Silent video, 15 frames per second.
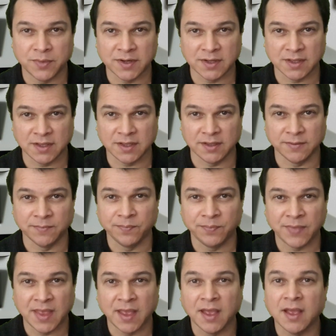per day.
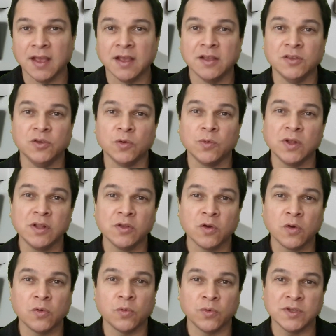You will
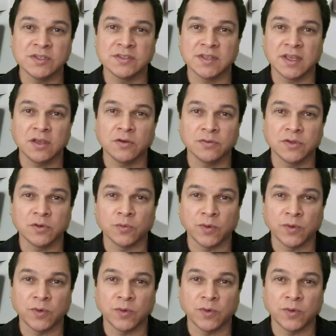know which day of